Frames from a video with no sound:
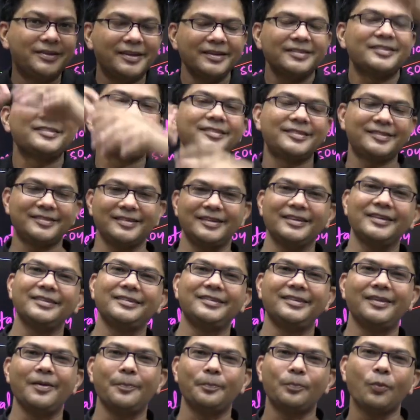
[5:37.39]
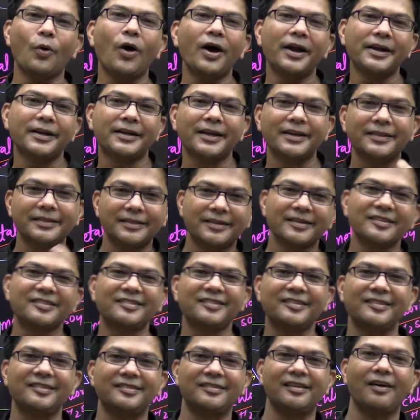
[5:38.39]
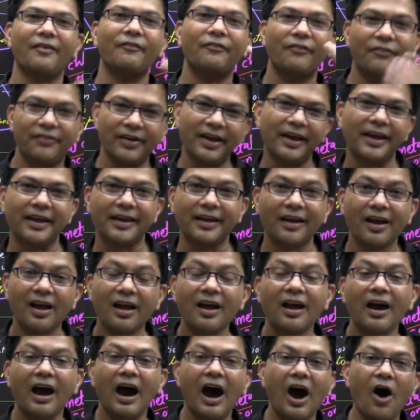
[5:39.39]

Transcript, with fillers: This is the point and this is the way